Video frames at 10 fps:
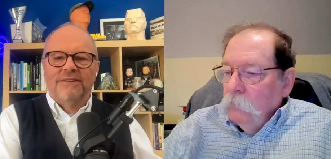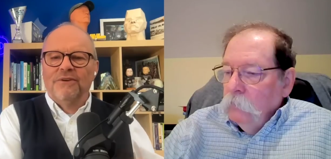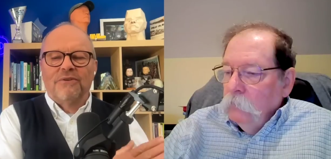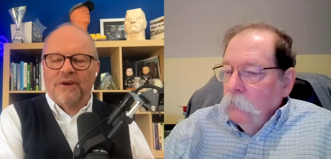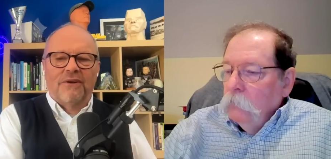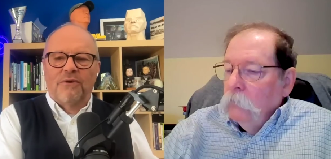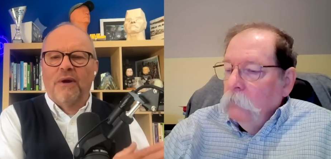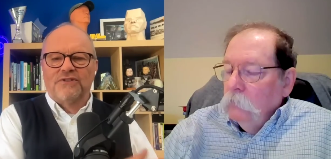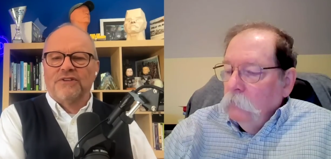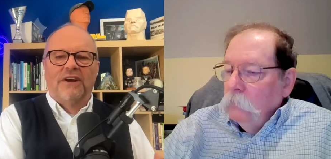Speaker 1: you could
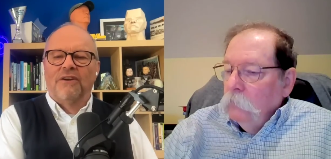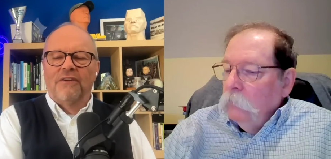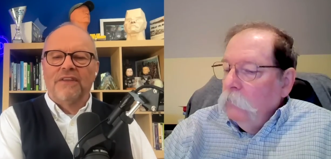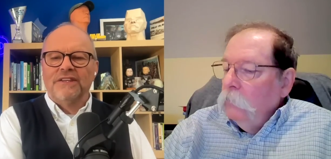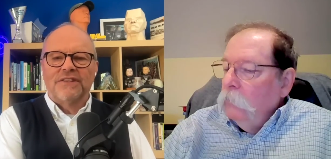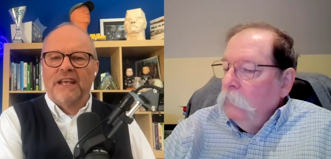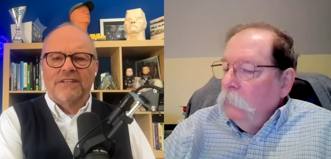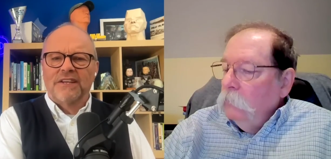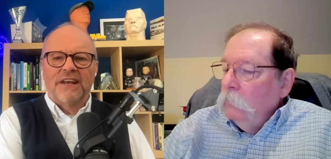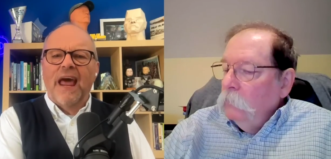question a lot of these
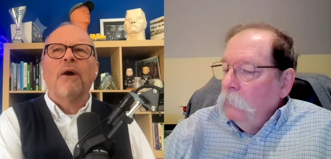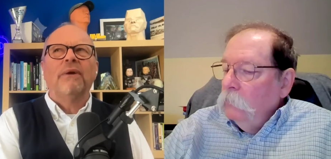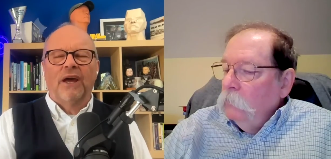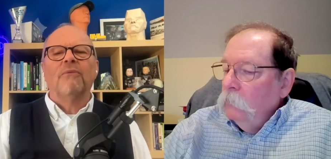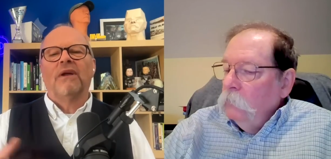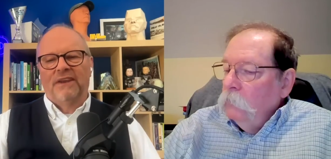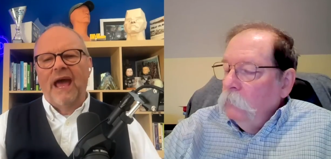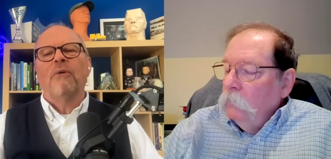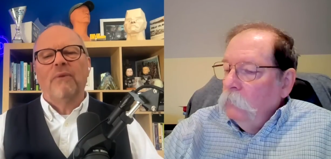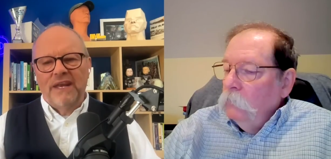things. And now we know, well,
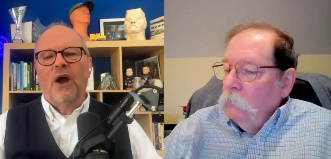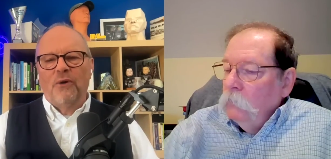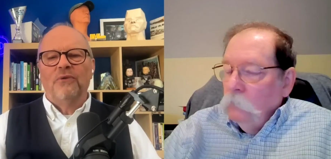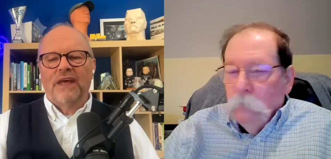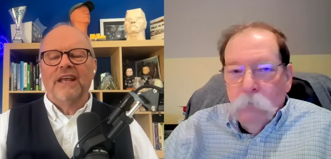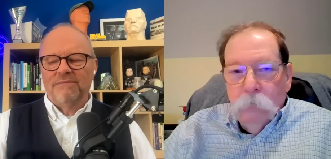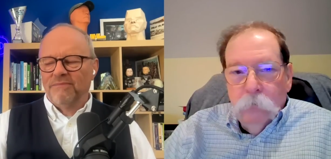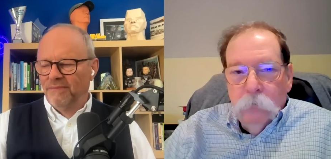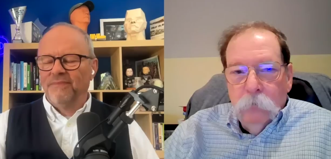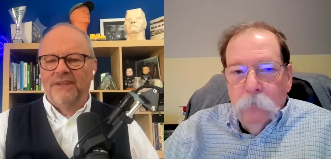now we know they,
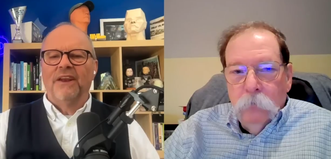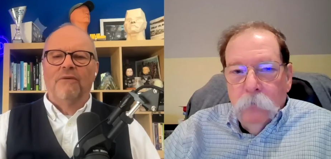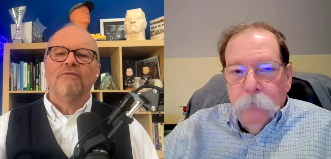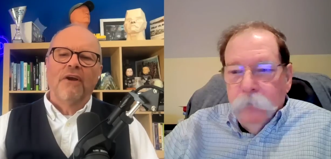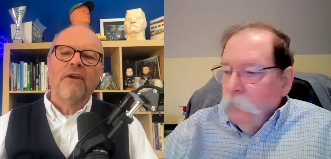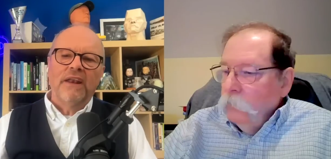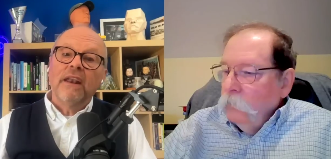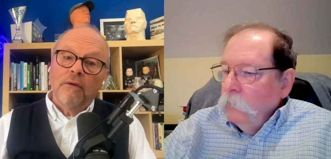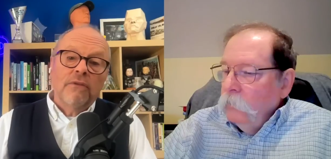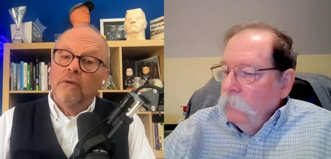you know, very,
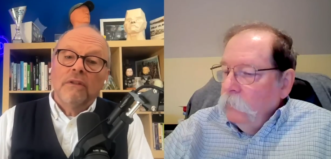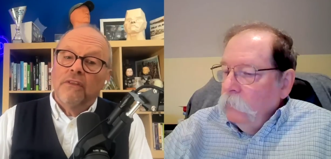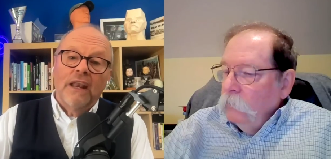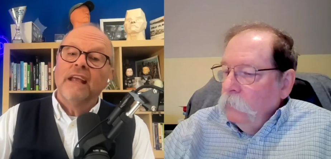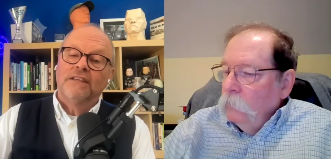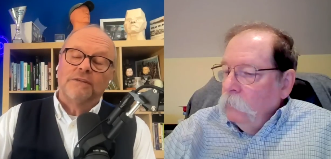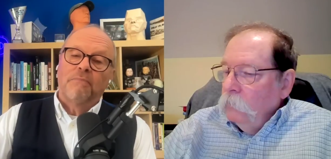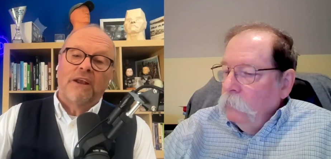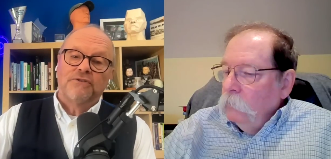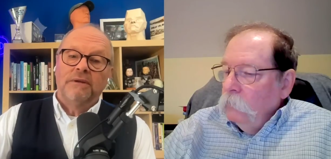the latest
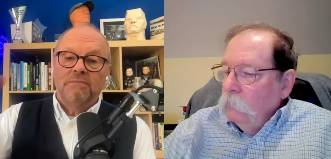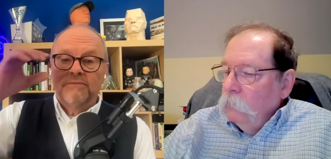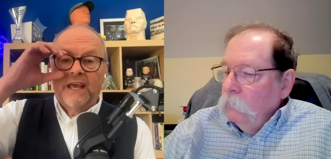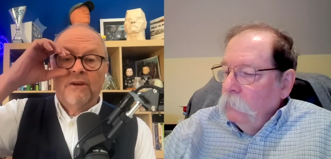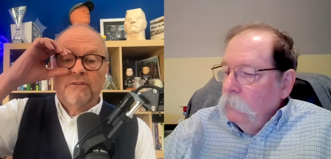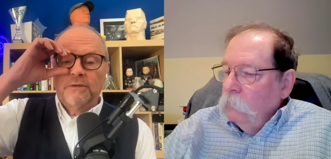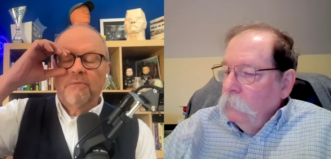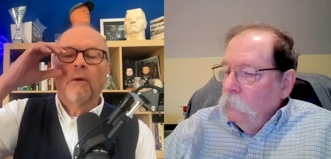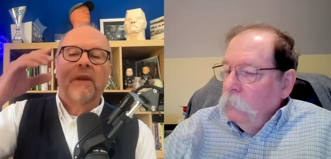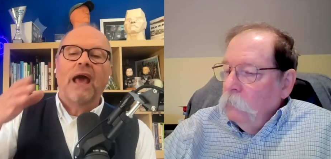battery technology
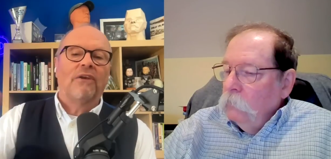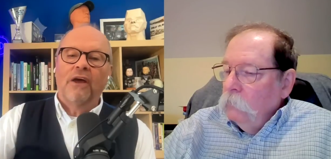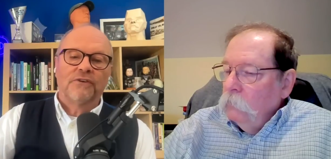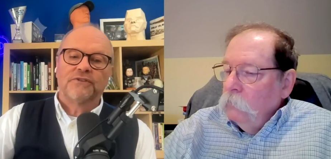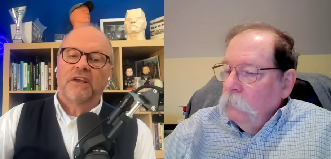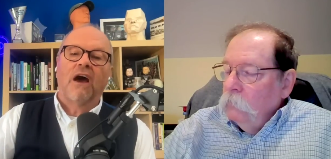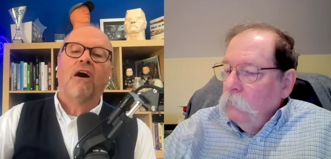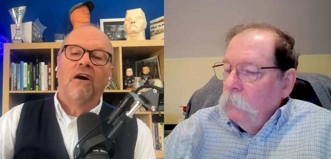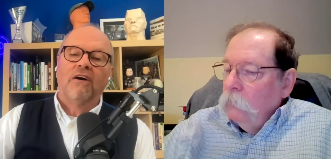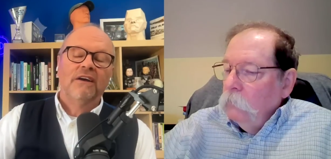probably outlasts the
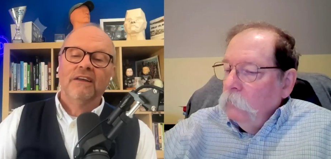car.